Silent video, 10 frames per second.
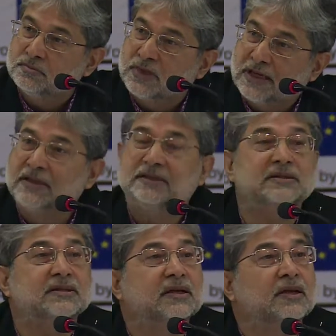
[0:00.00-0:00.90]
That
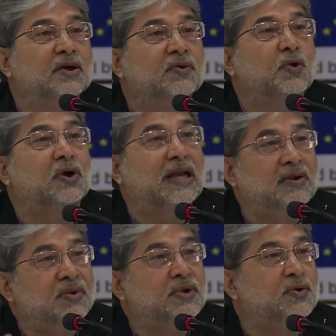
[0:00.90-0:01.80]
is, for
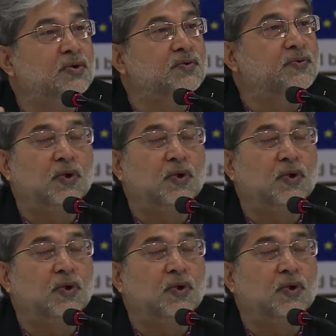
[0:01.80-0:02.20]
livelihood,